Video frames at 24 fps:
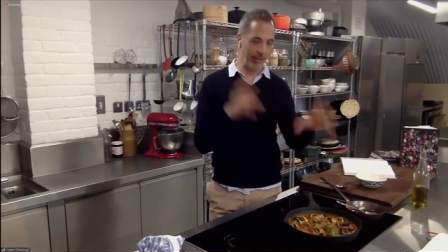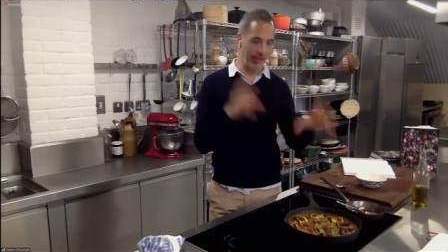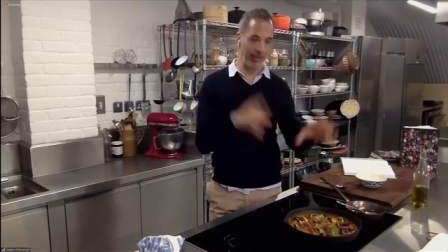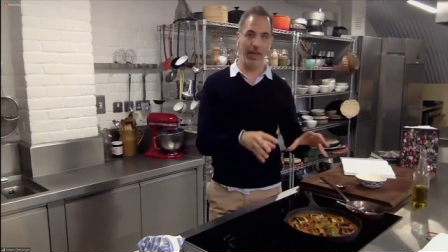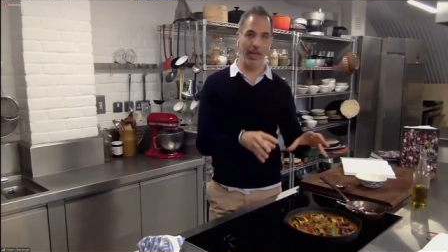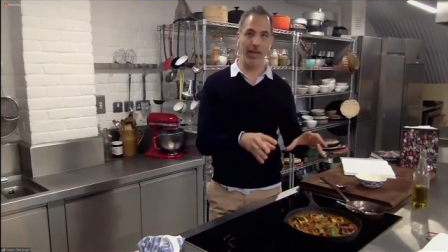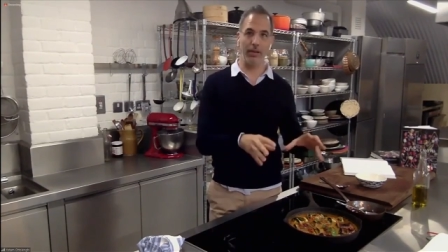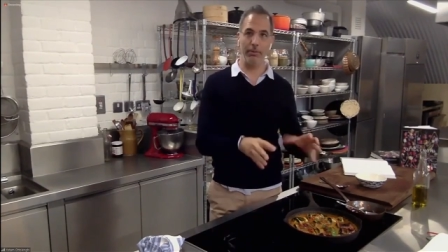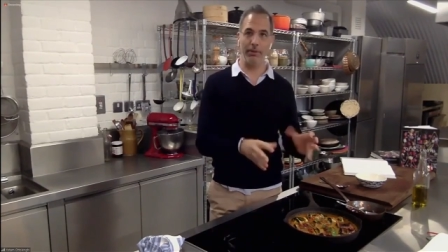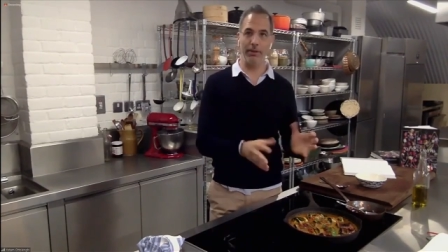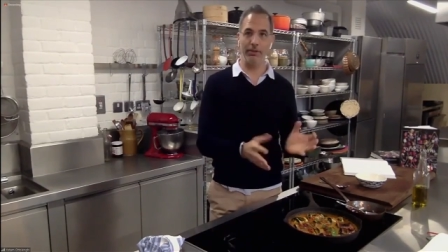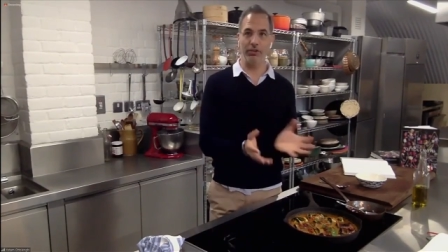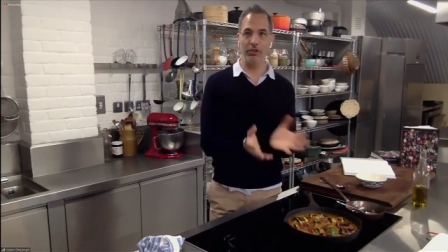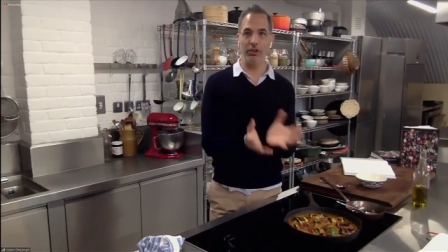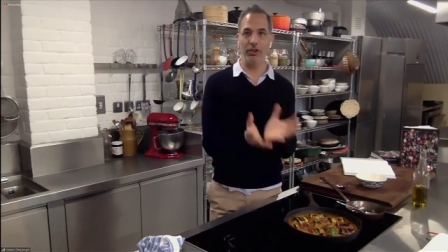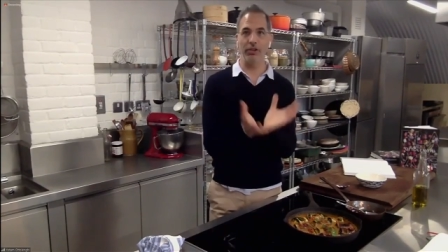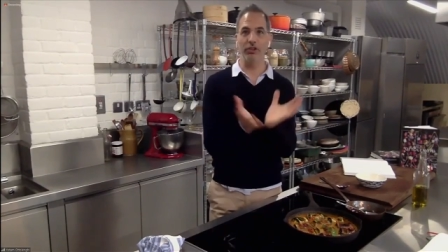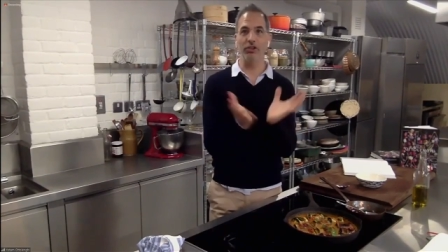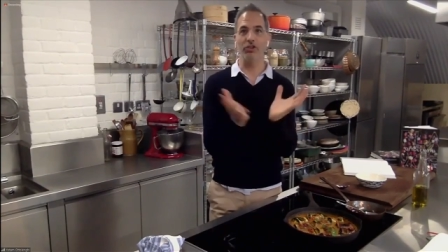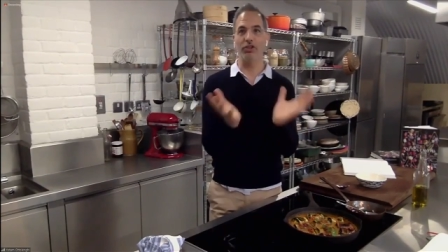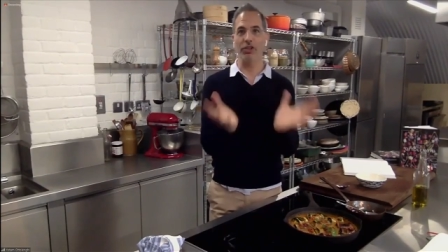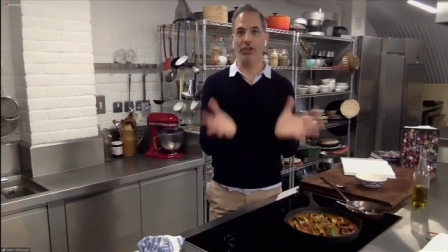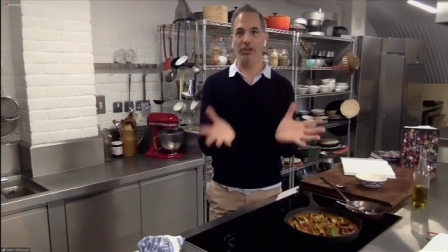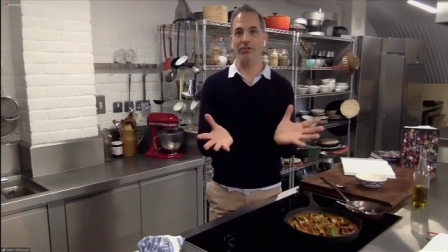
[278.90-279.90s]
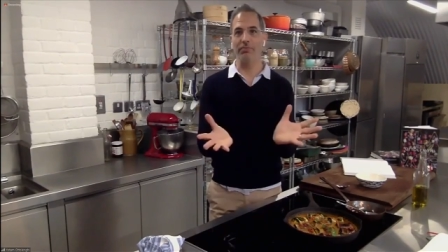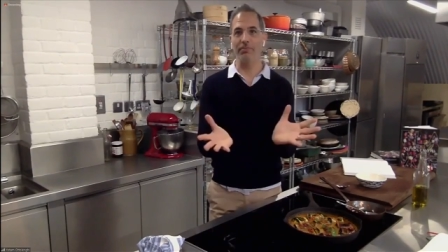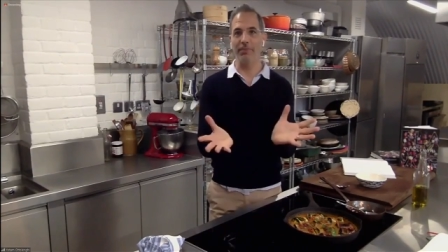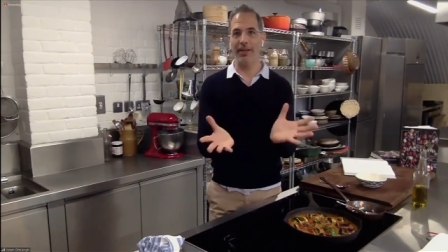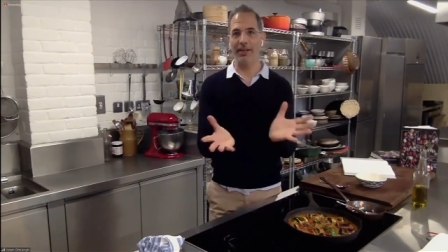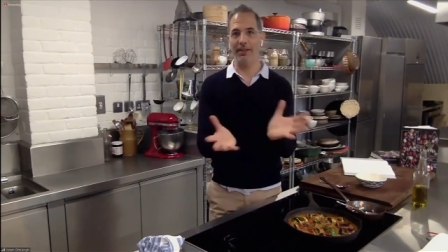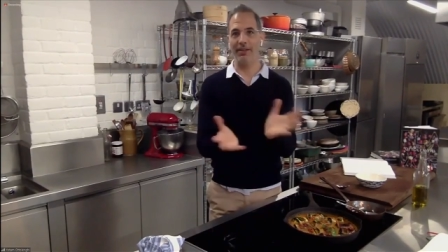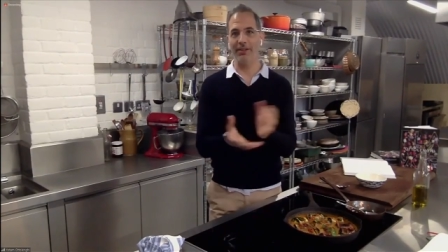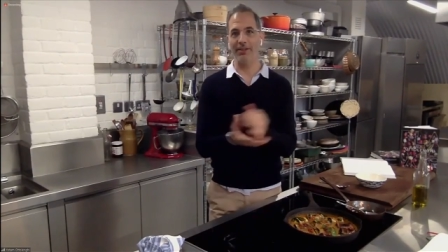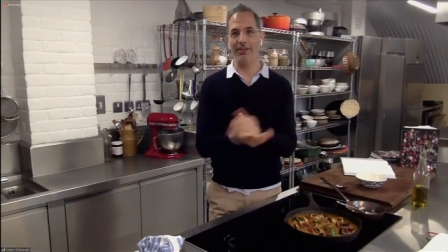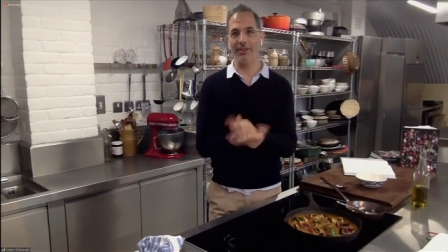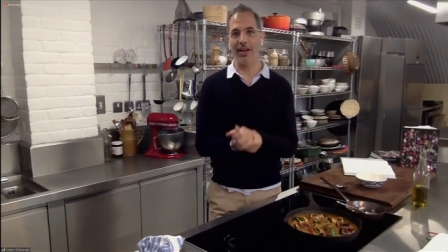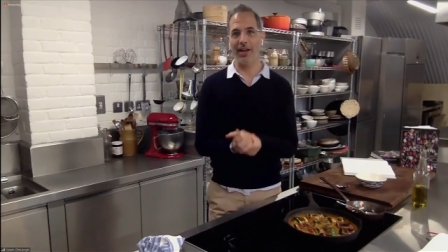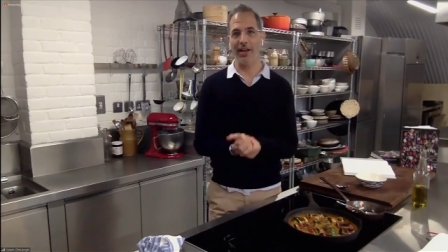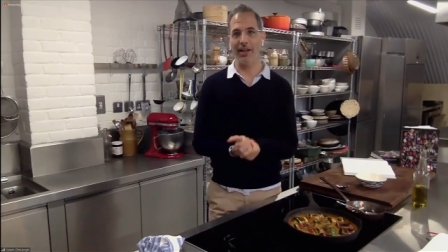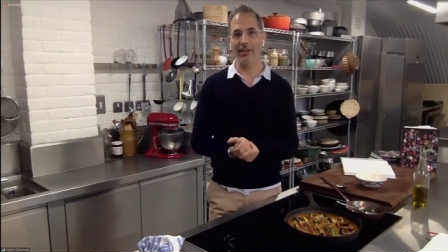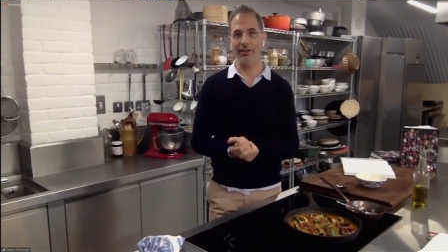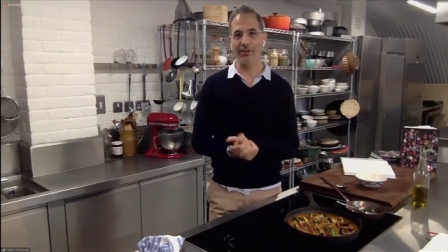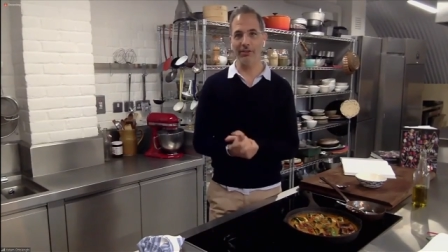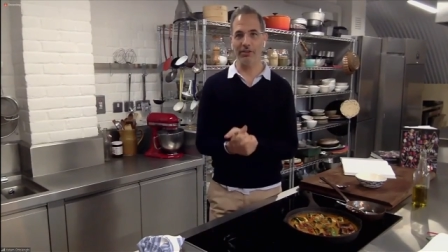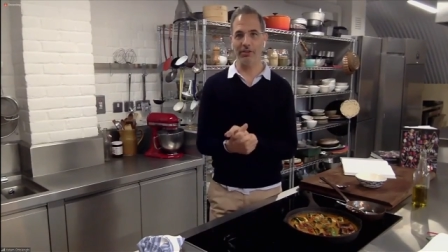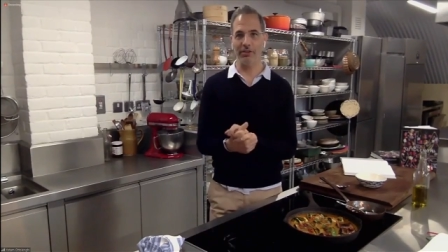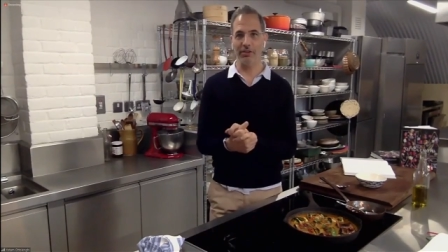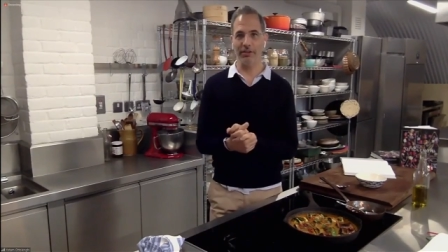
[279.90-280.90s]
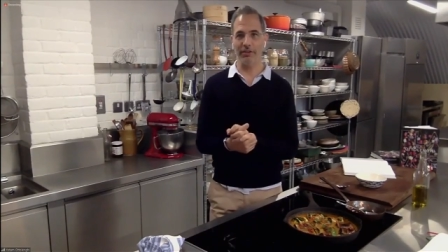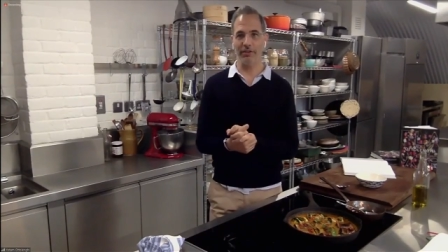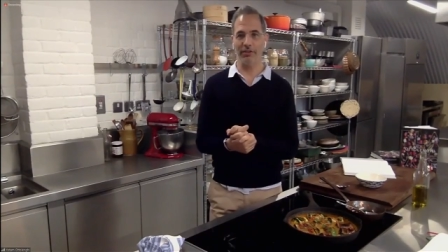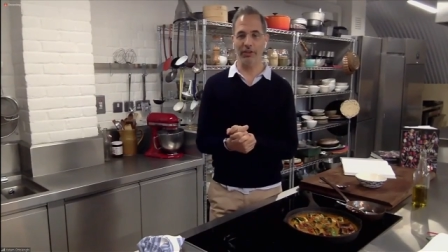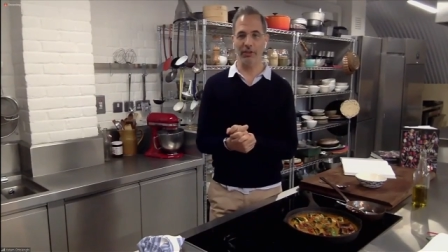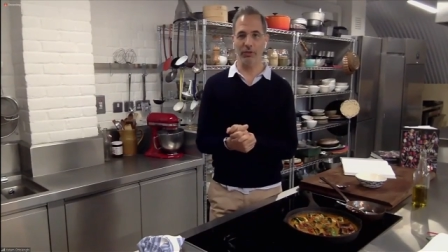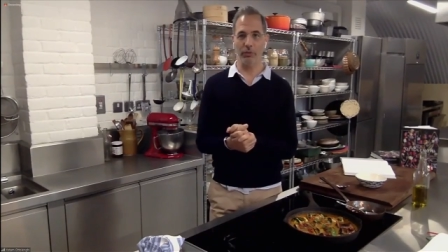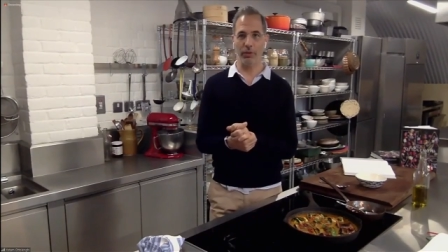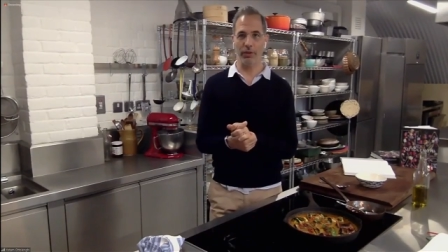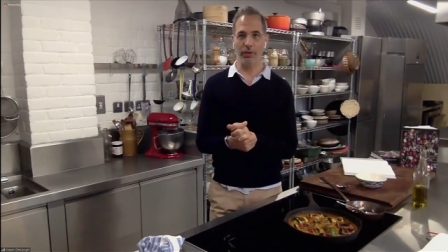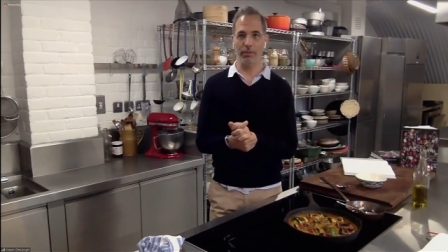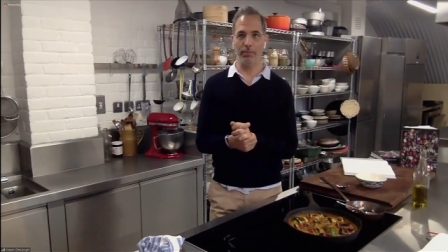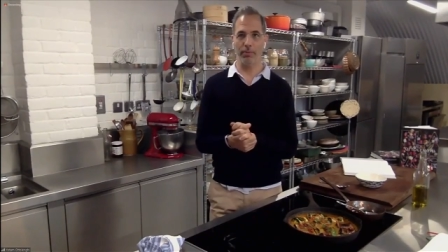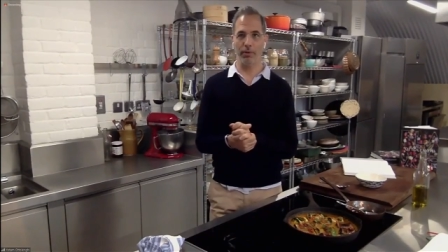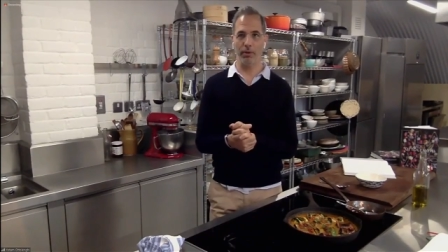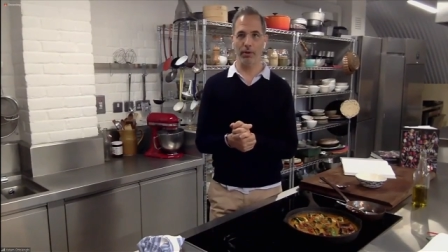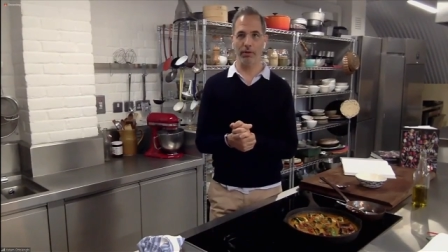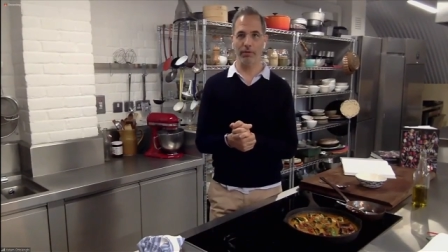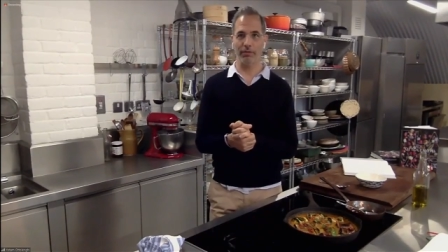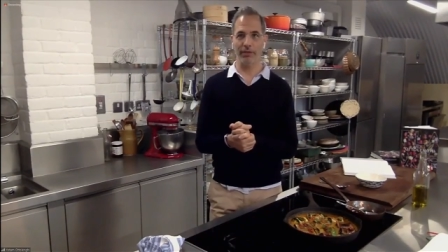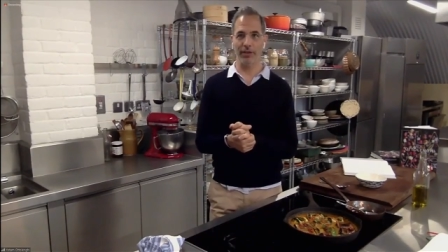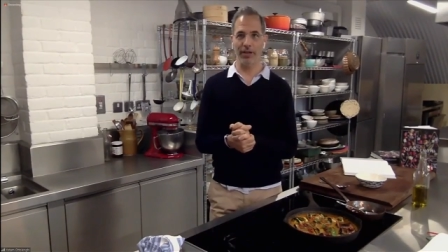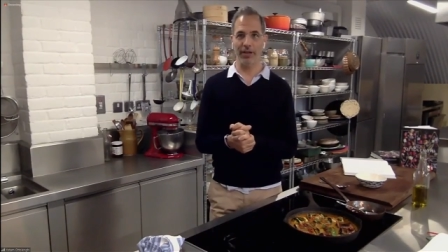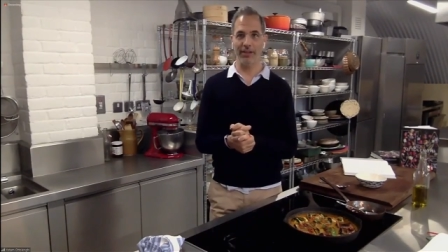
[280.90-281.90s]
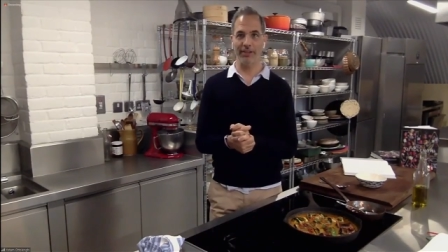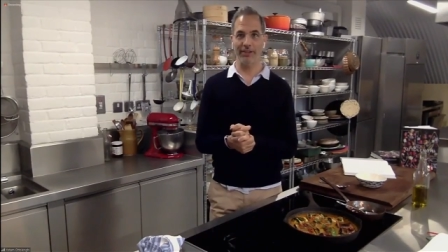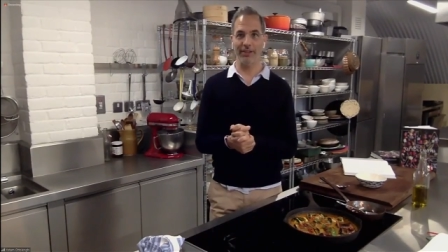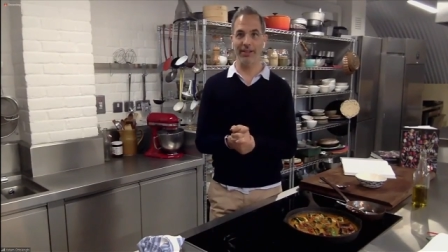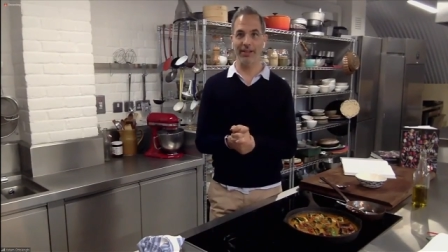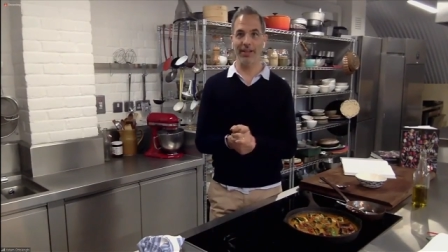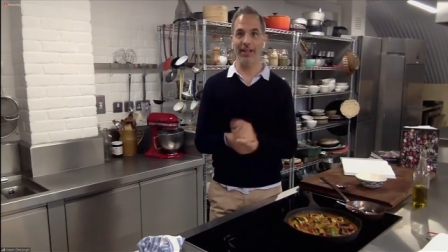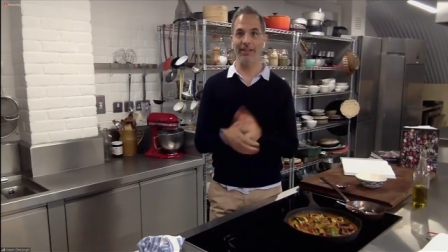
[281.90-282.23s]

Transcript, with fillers: to make the eggplants; you can just make the dal and serve it with a bowl of rice.